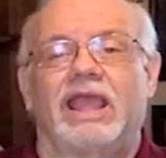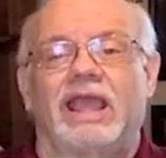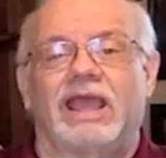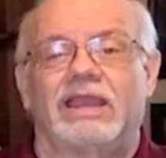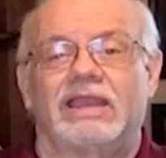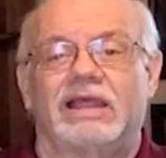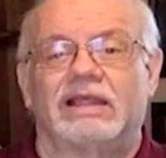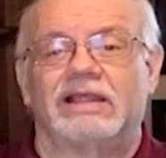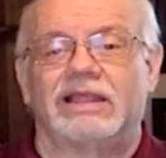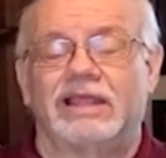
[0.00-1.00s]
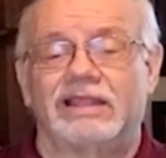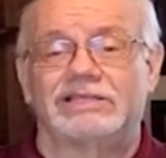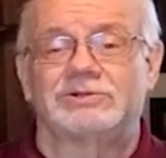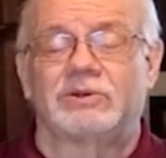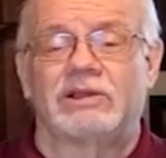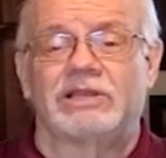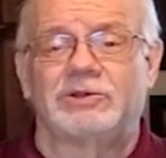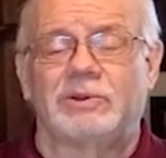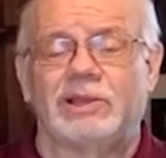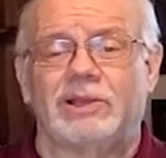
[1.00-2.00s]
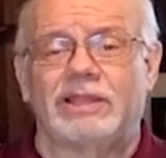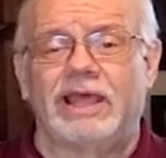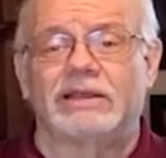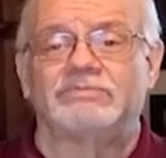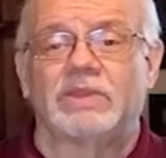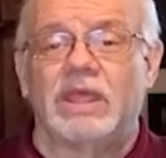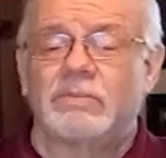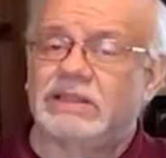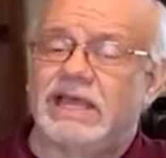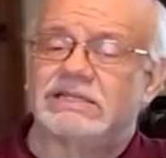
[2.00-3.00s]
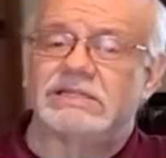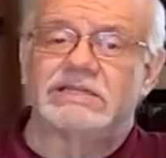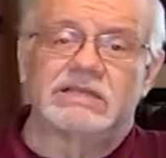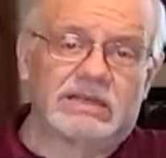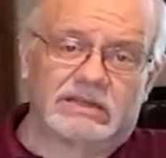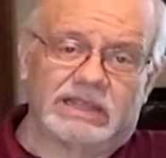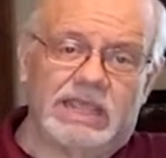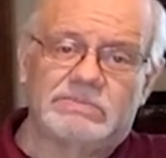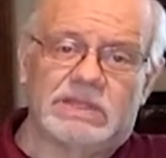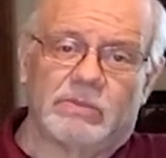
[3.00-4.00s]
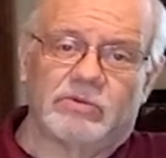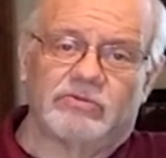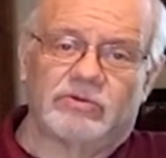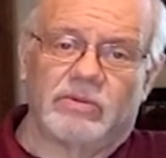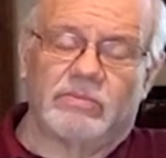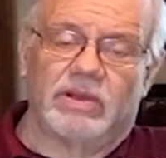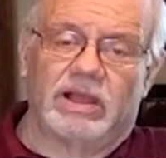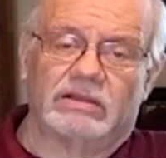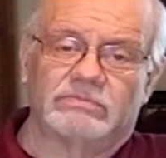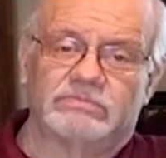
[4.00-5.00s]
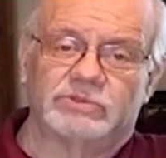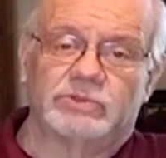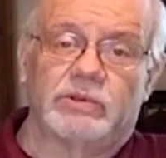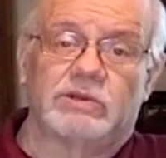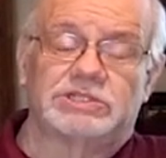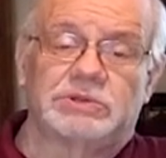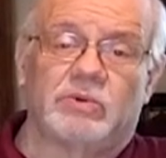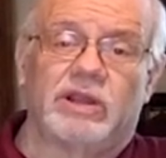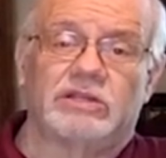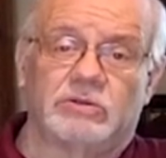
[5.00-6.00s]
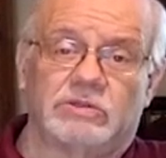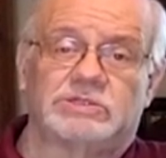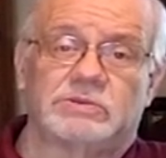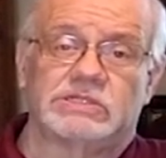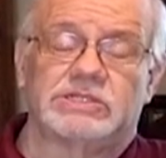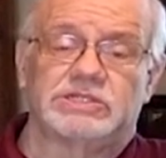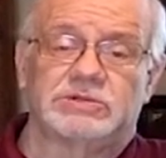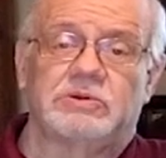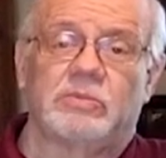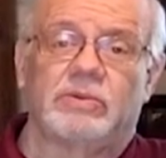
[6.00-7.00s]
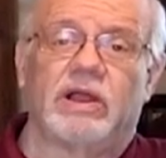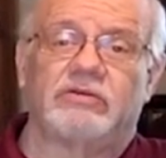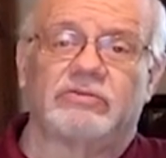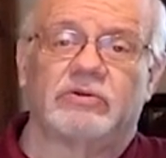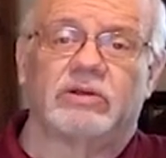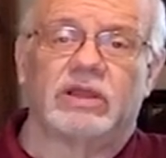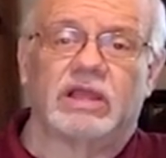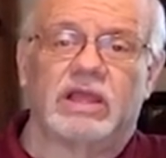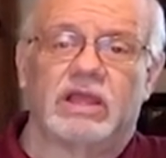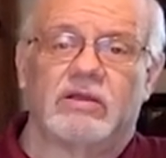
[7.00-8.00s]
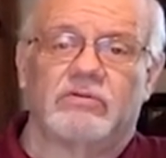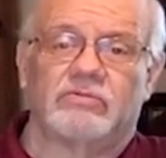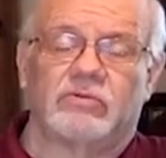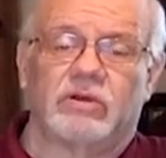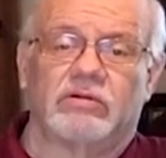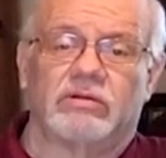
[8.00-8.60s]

And uh, that led to her undoing on that. But that didn't keep Deborah from uh, doing what she wanted to, which was to do her part for, for